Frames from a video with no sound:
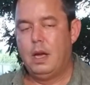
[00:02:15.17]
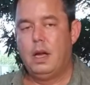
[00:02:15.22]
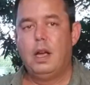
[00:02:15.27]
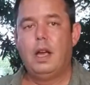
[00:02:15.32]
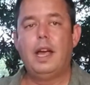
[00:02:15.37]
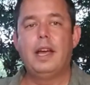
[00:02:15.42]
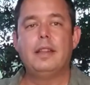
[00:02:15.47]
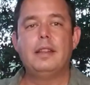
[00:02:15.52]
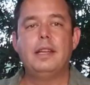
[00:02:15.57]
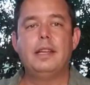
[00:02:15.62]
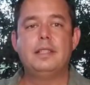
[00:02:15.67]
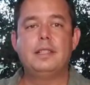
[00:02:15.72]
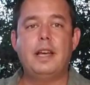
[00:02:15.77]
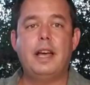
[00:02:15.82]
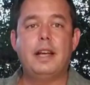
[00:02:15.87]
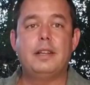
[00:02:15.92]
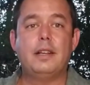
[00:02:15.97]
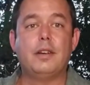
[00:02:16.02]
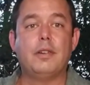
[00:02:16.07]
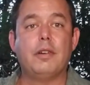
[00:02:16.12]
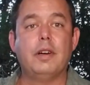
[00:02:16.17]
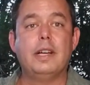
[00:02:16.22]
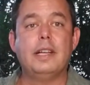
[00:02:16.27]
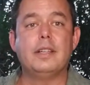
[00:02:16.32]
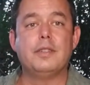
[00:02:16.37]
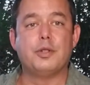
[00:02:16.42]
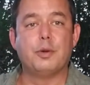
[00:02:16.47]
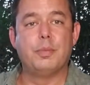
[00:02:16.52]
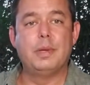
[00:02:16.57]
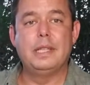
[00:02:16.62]
and the exact
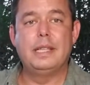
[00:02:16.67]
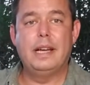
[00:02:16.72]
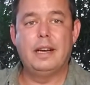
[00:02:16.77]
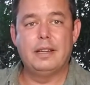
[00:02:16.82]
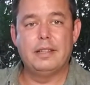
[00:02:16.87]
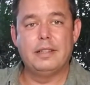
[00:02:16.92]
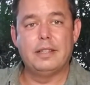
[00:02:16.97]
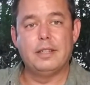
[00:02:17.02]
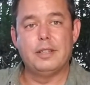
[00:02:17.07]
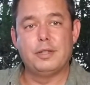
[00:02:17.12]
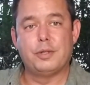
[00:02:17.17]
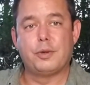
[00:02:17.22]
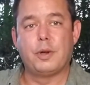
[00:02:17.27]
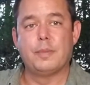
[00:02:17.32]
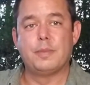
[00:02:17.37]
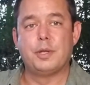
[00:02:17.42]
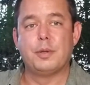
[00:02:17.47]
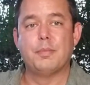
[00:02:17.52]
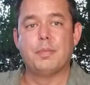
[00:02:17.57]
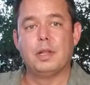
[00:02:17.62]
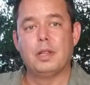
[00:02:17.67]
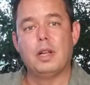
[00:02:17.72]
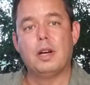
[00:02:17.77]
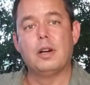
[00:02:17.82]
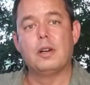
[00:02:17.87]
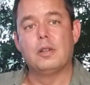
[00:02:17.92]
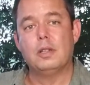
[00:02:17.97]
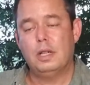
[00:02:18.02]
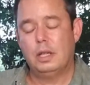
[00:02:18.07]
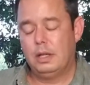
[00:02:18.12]
ingredients will be down in the description
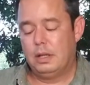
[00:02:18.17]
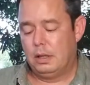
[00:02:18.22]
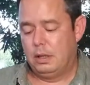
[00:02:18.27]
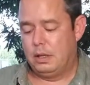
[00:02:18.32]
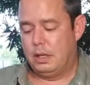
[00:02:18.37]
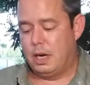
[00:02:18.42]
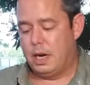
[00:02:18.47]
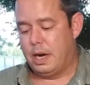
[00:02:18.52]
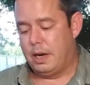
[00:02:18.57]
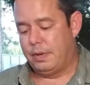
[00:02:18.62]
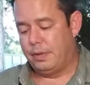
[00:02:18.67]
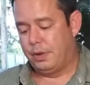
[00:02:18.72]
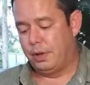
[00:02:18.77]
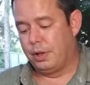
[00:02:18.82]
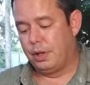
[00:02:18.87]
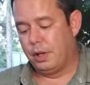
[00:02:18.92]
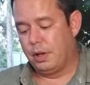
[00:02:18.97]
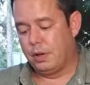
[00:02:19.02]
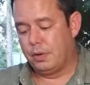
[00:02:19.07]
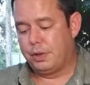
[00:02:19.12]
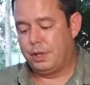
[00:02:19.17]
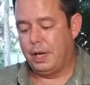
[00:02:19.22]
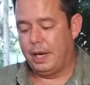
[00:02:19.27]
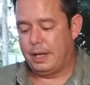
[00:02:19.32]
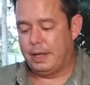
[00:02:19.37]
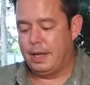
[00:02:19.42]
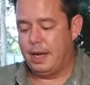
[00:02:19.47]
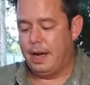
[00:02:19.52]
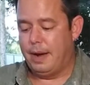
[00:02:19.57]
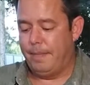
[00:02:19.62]
below, so you can go check
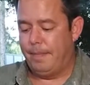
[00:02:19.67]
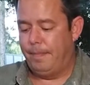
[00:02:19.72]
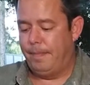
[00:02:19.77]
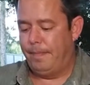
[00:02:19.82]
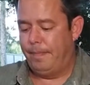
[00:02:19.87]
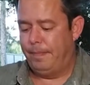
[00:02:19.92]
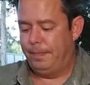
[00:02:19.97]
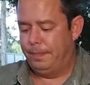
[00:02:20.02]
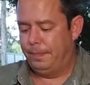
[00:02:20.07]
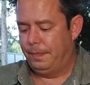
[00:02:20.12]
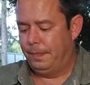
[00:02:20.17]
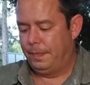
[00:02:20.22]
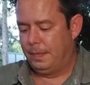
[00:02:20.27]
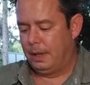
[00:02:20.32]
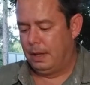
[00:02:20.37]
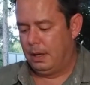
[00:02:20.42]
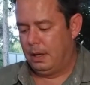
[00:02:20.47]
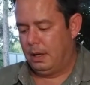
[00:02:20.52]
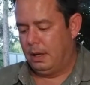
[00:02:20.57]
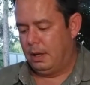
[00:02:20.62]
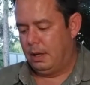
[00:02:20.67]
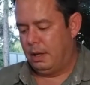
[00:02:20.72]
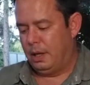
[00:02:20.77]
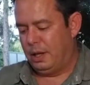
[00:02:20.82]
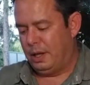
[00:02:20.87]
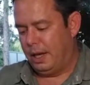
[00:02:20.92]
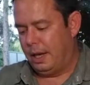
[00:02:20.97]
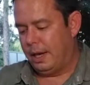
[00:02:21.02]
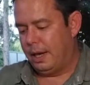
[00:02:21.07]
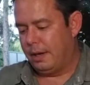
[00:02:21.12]
that. And
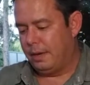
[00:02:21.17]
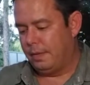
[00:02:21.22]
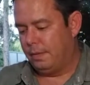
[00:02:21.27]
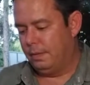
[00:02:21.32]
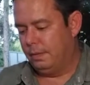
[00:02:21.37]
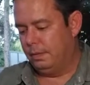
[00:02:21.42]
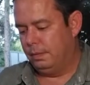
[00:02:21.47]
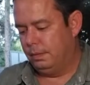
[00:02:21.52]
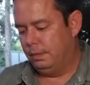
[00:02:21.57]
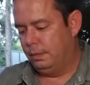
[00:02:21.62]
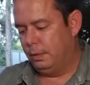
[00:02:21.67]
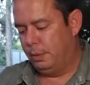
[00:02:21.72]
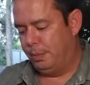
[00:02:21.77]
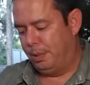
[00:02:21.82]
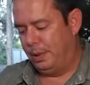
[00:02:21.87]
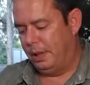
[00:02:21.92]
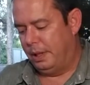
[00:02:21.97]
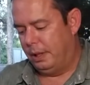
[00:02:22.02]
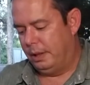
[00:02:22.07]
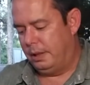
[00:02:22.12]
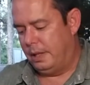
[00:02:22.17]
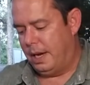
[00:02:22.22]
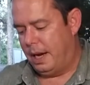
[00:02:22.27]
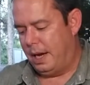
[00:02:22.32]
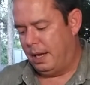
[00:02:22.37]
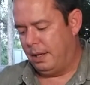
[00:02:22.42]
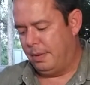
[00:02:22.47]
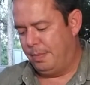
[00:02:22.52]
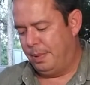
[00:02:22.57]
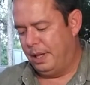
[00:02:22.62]
then we'll put the
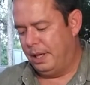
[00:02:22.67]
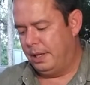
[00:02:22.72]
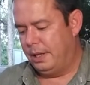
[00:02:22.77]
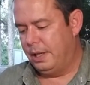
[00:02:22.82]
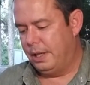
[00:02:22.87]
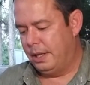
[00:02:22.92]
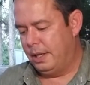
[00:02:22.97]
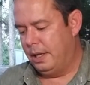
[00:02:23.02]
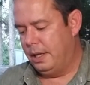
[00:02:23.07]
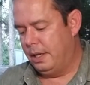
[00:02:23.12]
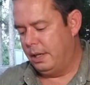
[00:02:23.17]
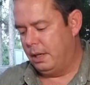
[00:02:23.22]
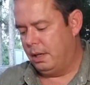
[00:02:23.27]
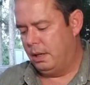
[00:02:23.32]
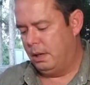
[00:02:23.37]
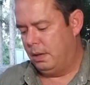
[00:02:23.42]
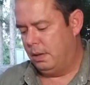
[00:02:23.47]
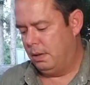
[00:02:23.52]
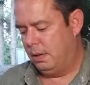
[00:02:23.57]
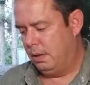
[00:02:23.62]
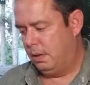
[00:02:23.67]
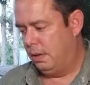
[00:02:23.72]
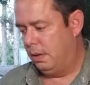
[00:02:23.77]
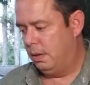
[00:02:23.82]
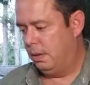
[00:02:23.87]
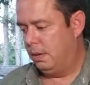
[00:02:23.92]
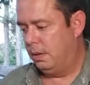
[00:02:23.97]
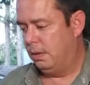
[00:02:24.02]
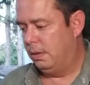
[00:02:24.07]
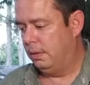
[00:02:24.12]
jalapeno in here.
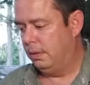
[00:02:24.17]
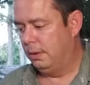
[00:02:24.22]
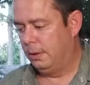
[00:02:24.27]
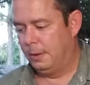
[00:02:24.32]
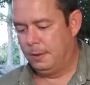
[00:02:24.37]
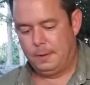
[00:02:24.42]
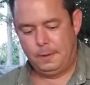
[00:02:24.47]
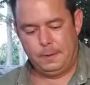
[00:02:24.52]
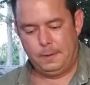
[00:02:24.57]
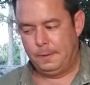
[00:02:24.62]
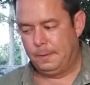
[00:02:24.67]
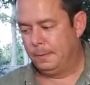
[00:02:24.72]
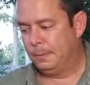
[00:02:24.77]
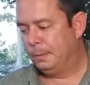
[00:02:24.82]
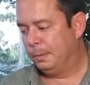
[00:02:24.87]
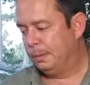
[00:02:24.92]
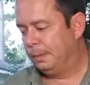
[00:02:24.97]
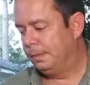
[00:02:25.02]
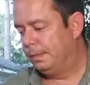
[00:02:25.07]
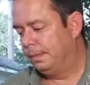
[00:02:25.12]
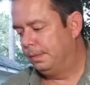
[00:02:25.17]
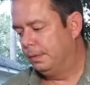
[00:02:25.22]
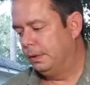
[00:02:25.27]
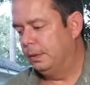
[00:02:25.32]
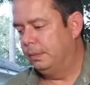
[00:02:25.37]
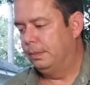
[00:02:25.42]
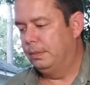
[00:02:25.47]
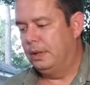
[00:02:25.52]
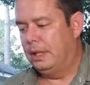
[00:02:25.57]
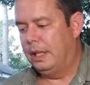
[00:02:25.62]

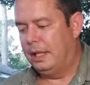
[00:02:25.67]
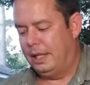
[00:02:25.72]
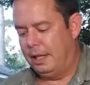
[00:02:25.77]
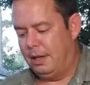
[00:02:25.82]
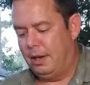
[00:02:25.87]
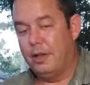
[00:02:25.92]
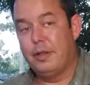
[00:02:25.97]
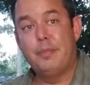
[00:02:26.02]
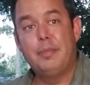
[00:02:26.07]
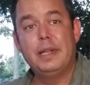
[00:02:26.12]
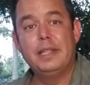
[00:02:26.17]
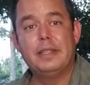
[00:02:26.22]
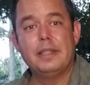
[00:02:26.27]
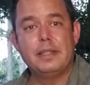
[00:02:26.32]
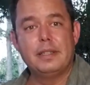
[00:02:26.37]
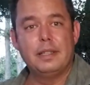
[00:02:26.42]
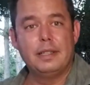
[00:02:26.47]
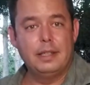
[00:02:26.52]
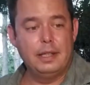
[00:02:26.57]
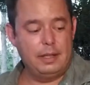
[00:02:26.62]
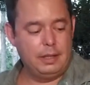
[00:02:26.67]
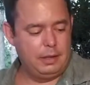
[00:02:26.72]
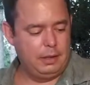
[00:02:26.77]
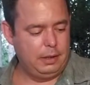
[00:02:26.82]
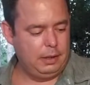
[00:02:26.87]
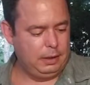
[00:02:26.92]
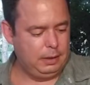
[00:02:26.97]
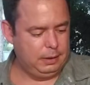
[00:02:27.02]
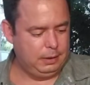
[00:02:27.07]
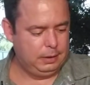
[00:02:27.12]
Gonna get all the peaches in there,
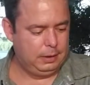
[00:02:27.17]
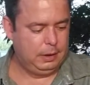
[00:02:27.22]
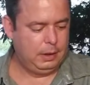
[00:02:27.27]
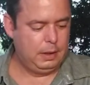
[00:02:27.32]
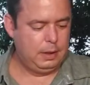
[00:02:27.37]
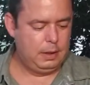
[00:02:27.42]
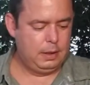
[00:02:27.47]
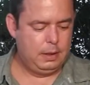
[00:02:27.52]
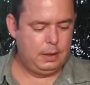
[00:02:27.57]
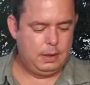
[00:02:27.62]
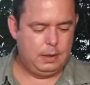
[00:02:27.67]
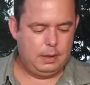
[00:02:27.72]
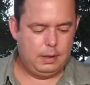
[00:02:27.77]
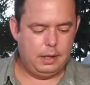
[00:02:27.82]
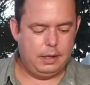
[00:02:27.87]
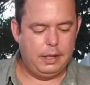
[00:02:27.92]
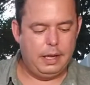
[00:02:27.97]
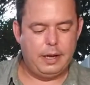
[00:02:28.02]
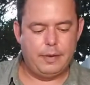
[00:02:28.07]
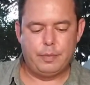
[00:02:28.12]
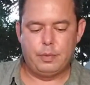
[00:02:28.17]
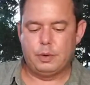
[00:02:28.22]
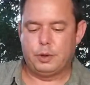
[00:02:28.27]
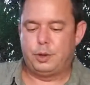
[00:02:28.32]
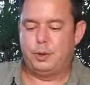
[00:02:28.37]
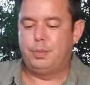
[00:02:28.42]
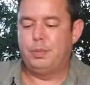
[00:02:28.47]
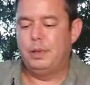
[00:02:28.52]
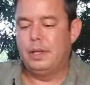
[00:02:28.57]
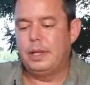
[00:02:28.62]
and then we'll
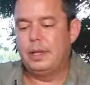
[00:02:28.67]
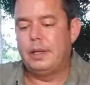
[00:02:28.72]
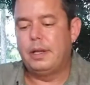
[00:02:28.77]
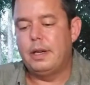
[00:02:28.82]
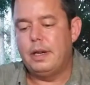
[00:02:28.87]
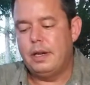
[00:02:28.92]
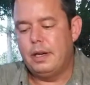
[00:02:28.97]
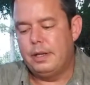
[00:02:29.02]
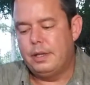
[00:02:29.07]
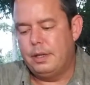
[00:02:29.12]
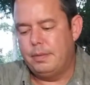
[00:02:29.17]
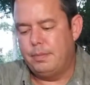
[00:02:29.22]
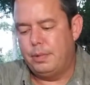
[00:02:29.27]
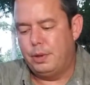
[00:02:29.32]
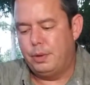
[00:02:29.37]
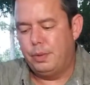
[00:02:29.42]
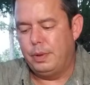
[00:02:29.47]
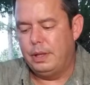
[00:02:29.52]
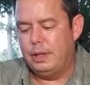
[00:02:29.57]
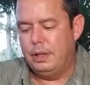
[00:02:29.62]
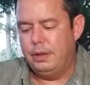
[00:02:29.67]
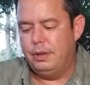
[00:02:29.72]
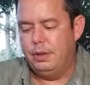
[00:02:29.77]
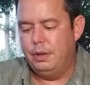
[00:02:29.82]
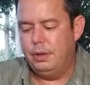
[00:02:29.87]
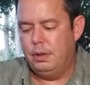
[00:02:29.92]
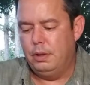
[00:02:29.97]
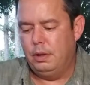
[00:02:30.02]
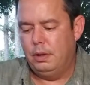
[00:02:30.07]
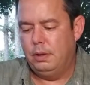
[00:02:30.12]
split the onion between the two,